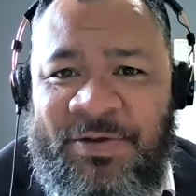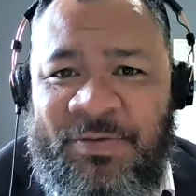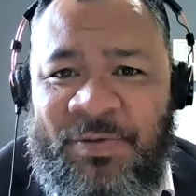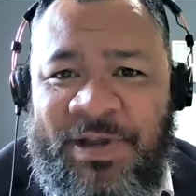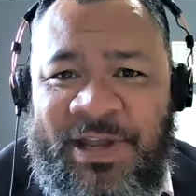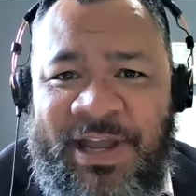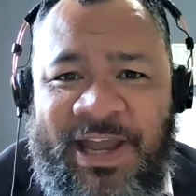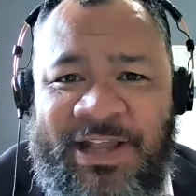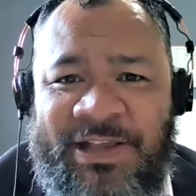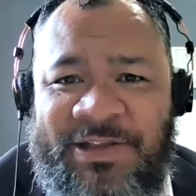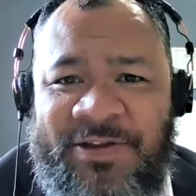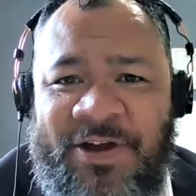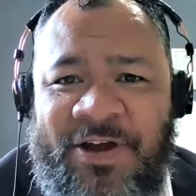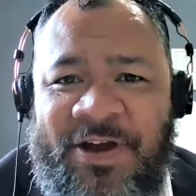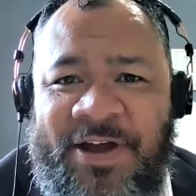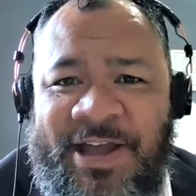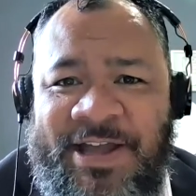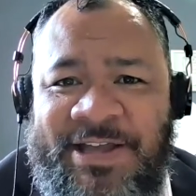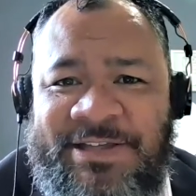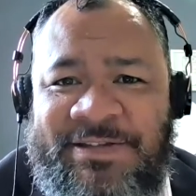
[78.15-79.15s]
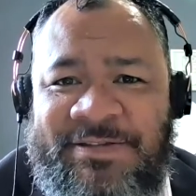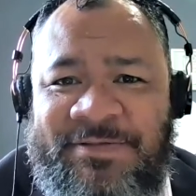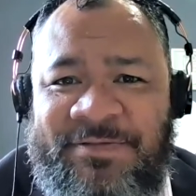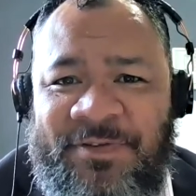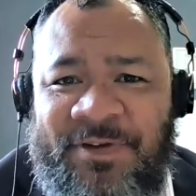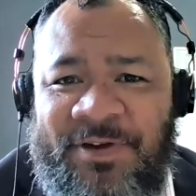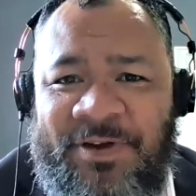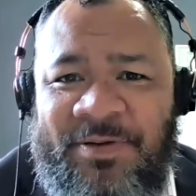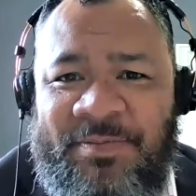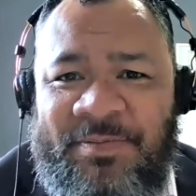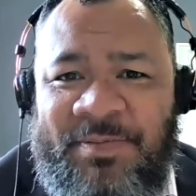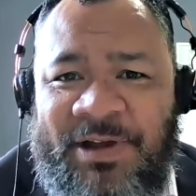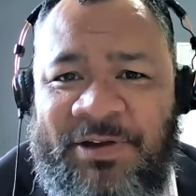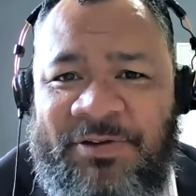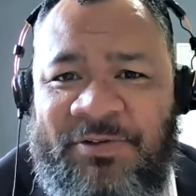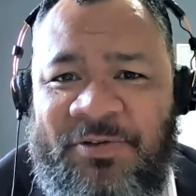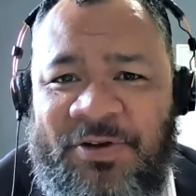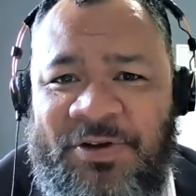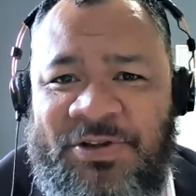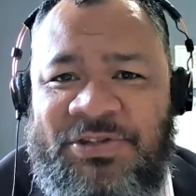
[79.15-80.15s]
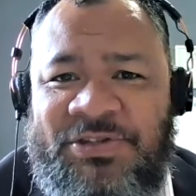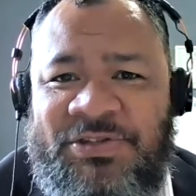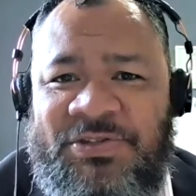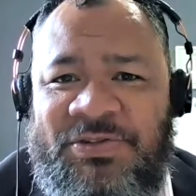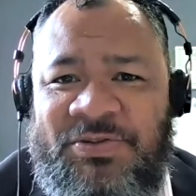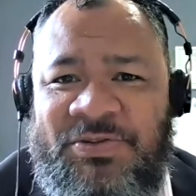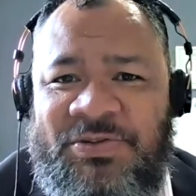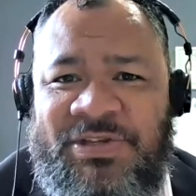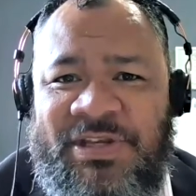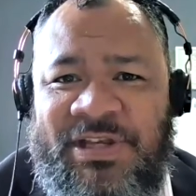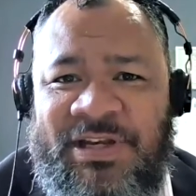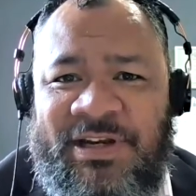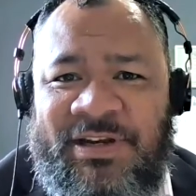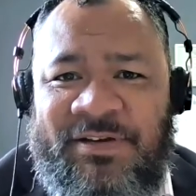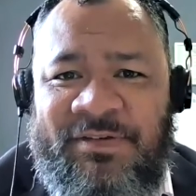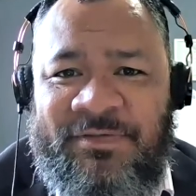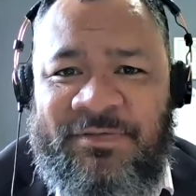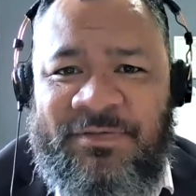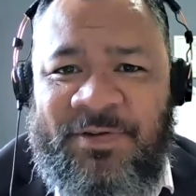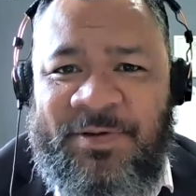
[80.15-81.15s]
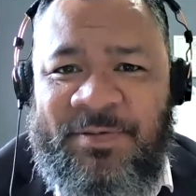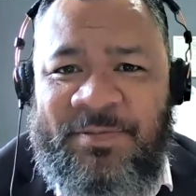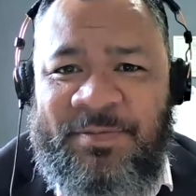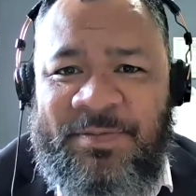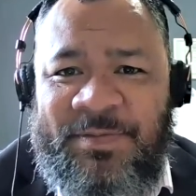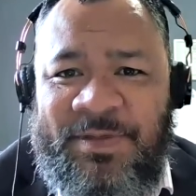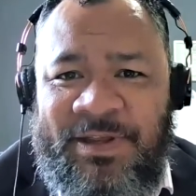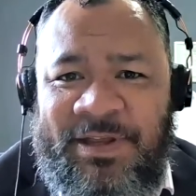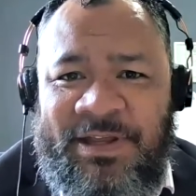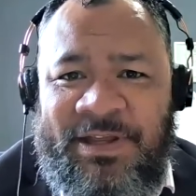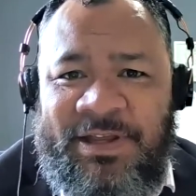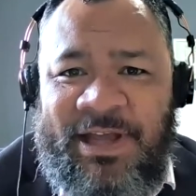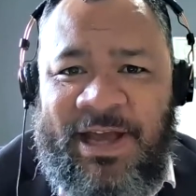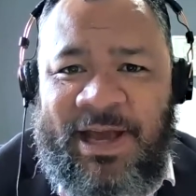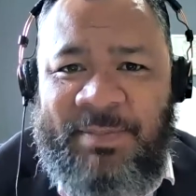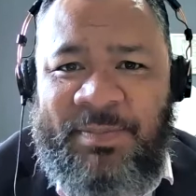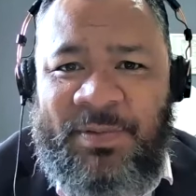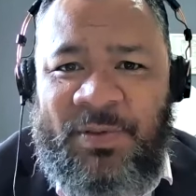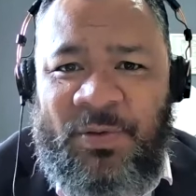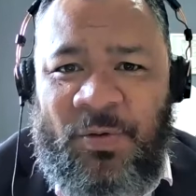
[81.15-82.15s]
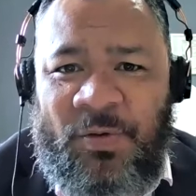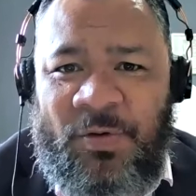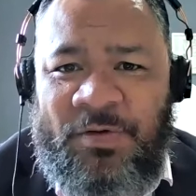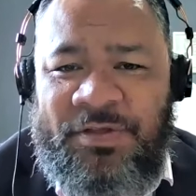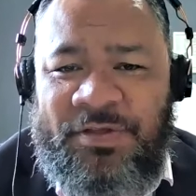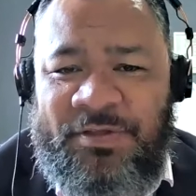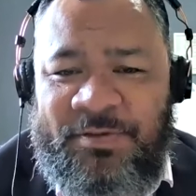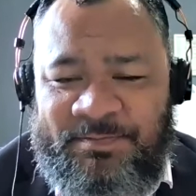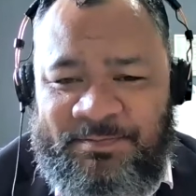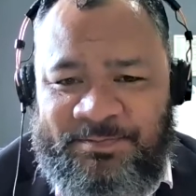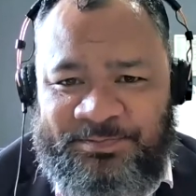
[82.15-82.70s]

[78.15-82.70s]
We had guys from across New Zealand, from up north